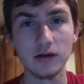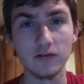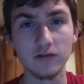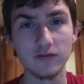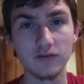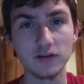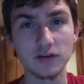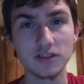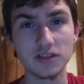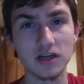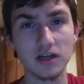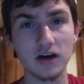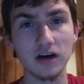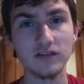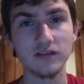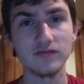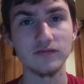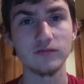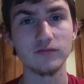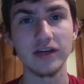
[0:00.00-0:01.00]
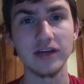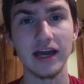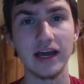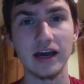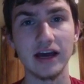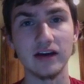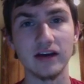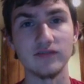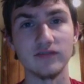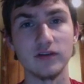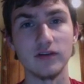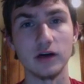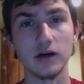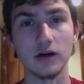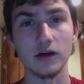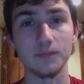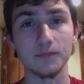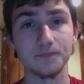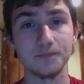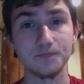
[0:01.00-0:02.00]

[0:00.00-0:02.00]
First off, we have